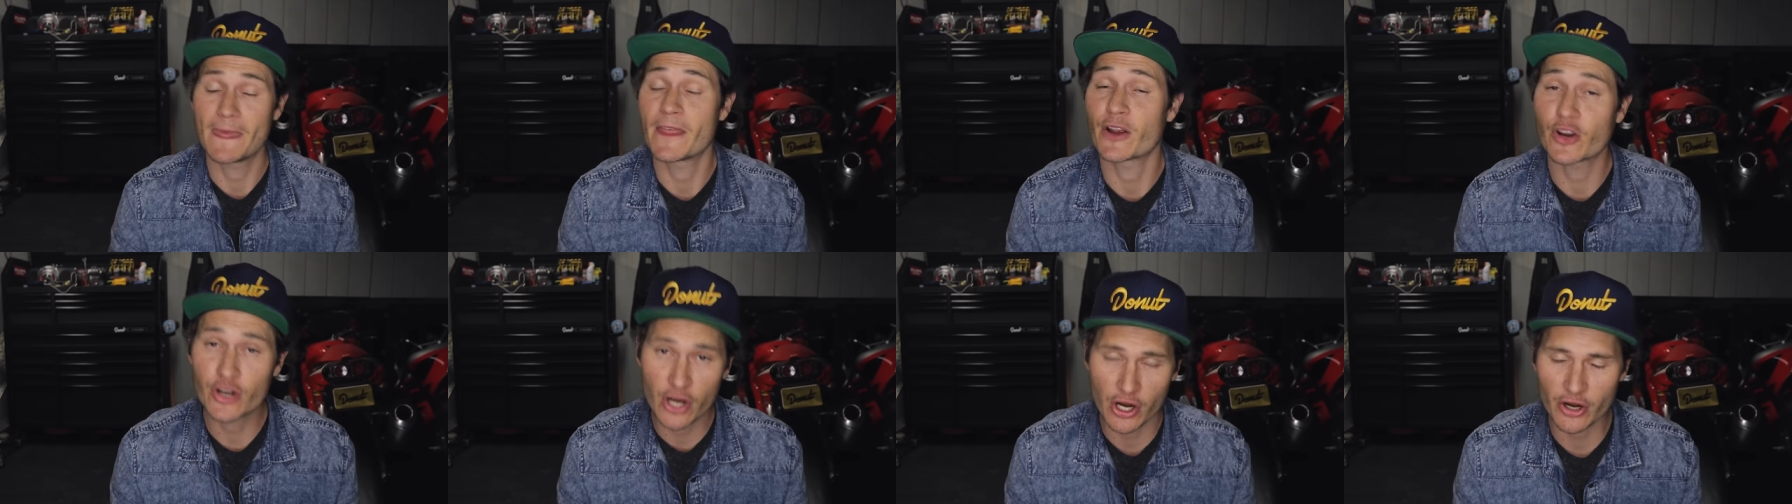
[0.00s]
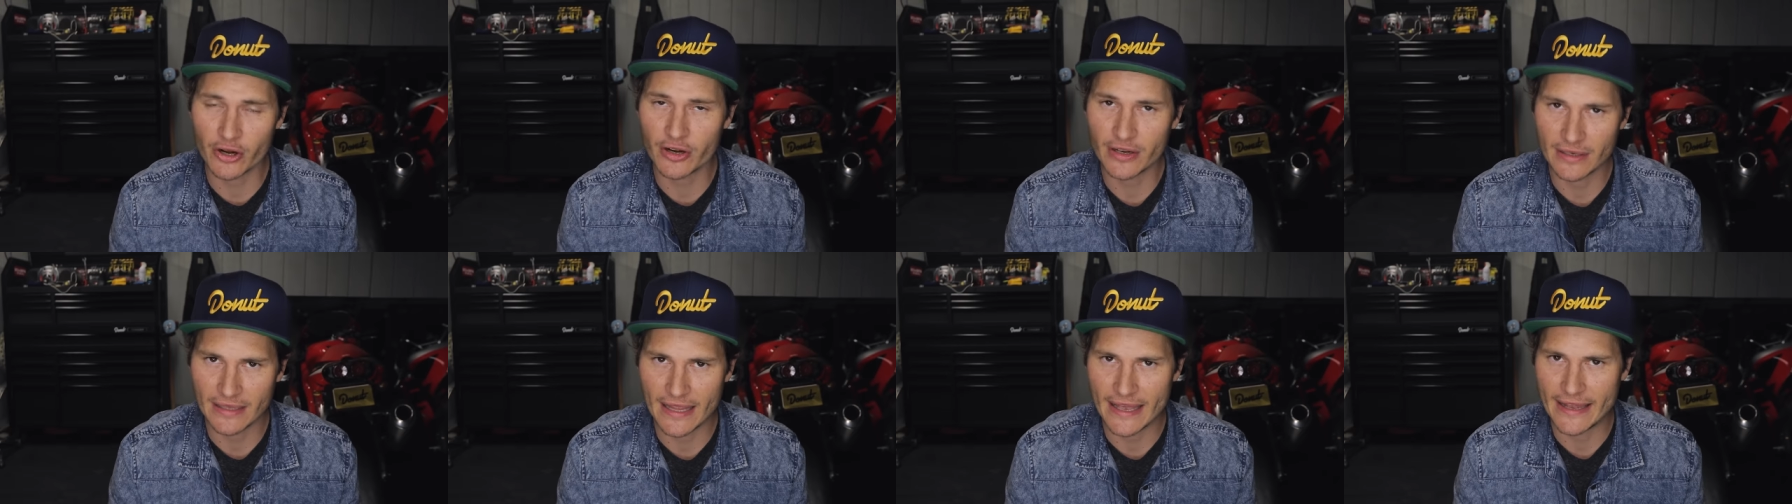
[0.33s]
in their
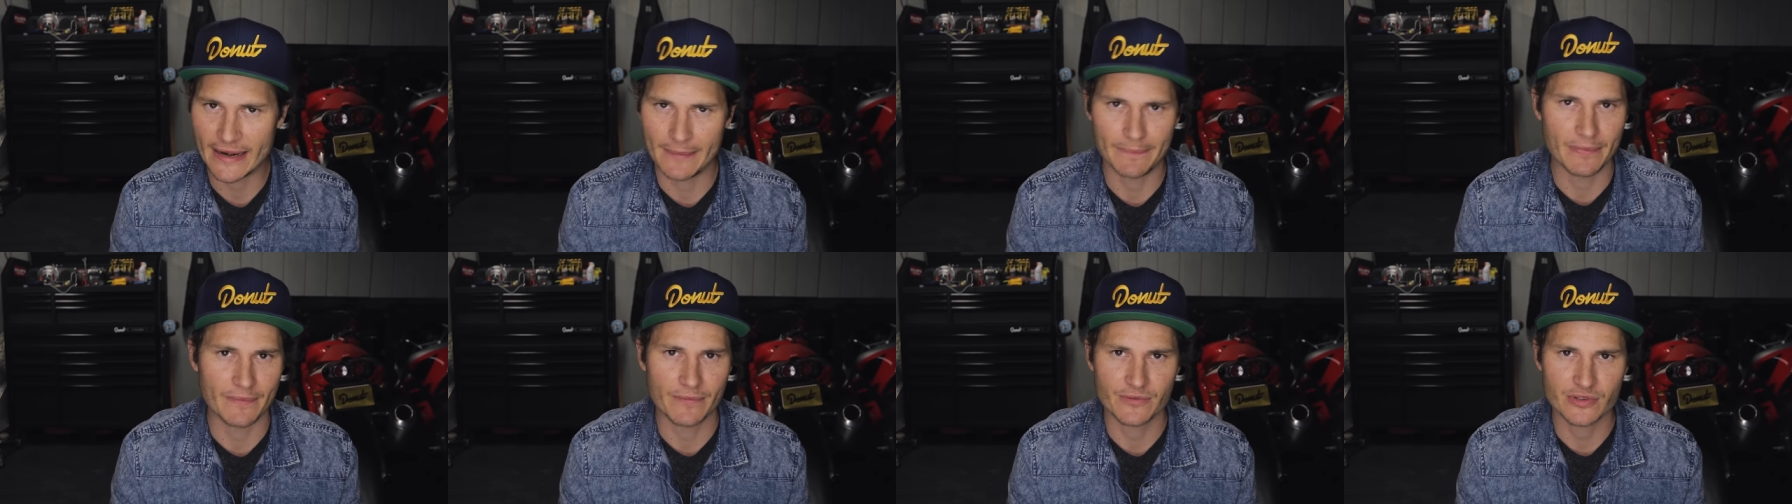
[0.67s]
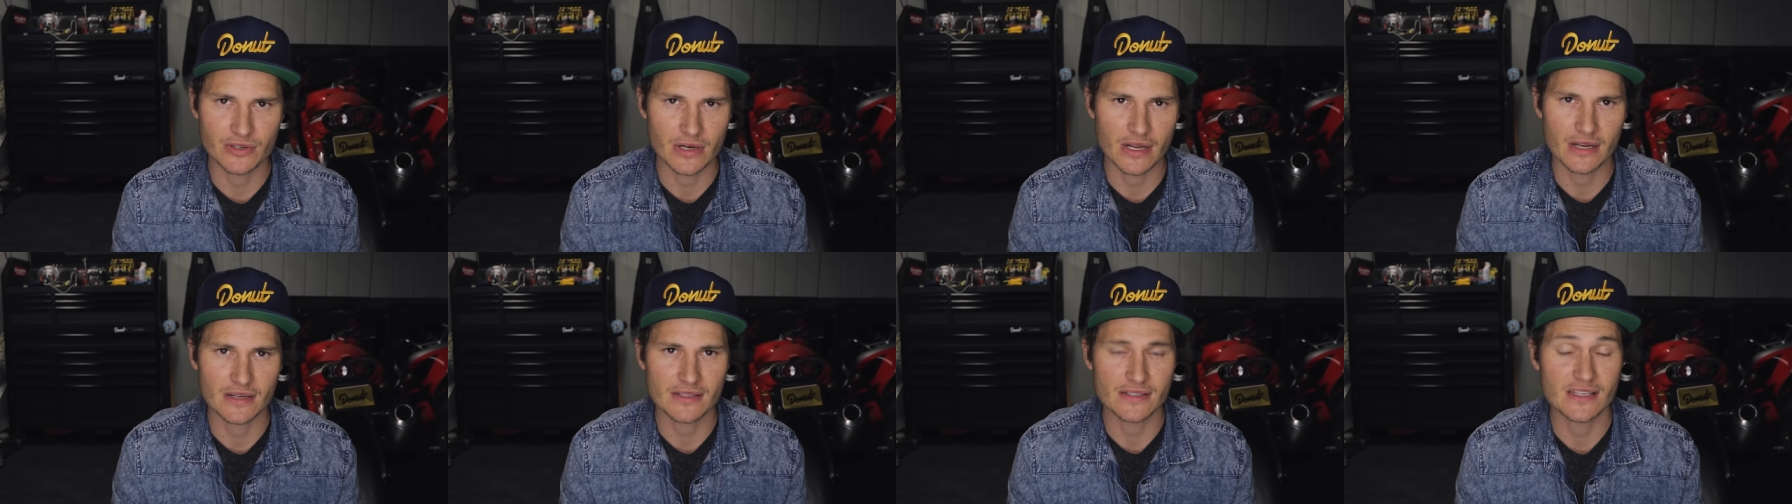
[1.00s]
current lineup of
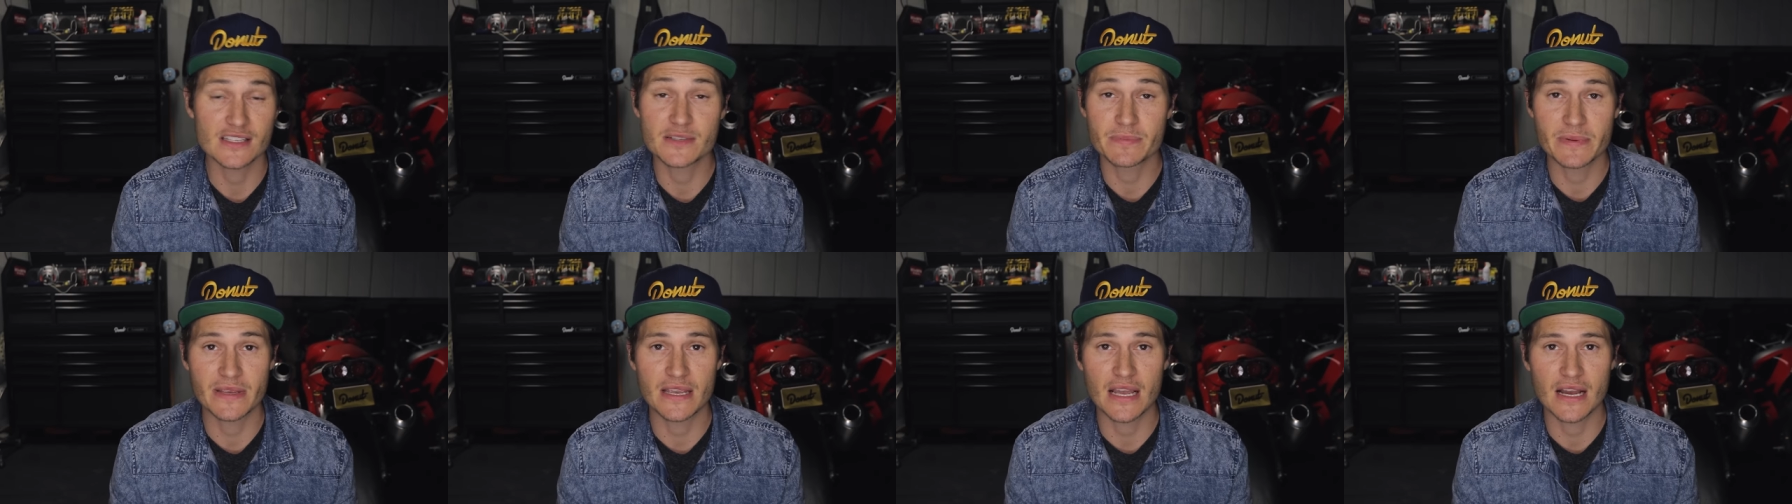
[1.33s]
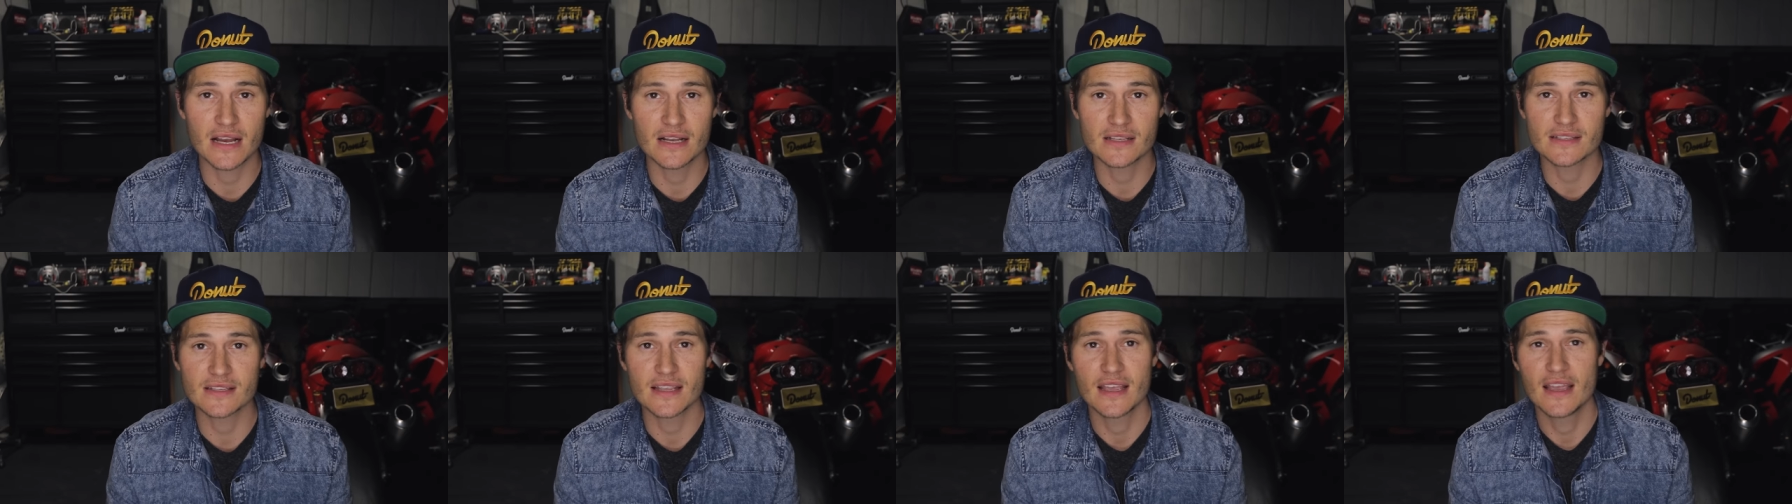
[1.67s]
trucks is
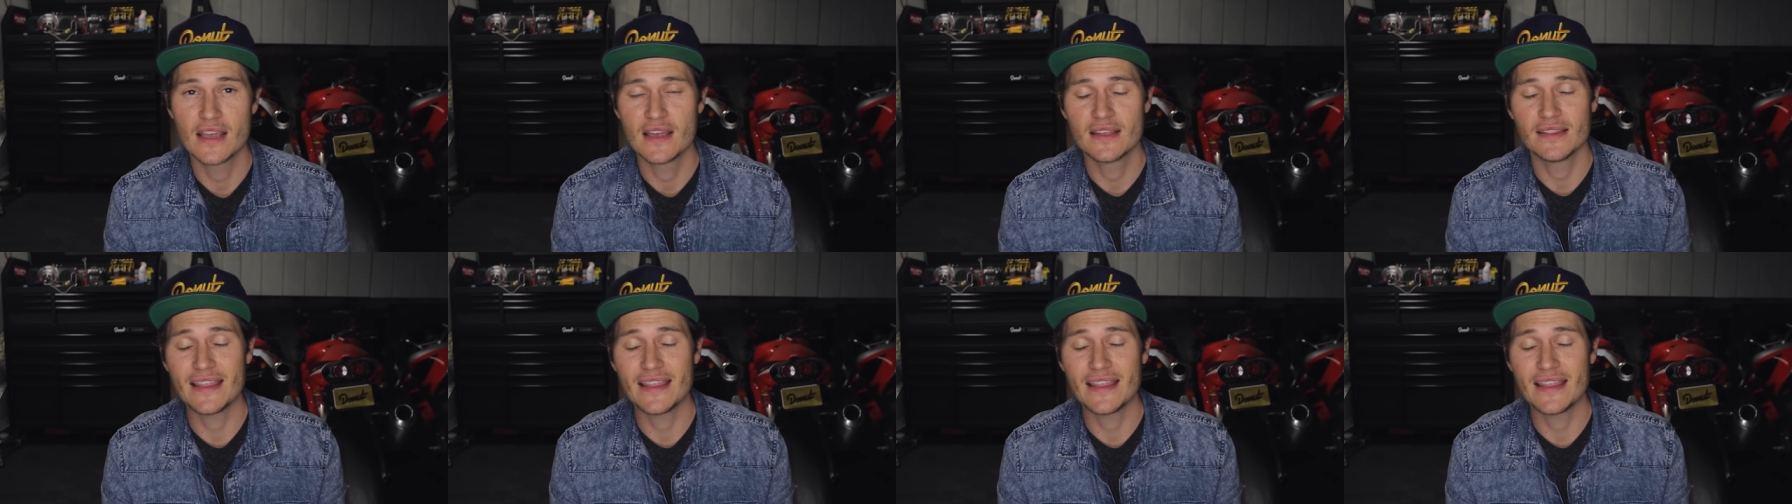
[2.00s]
because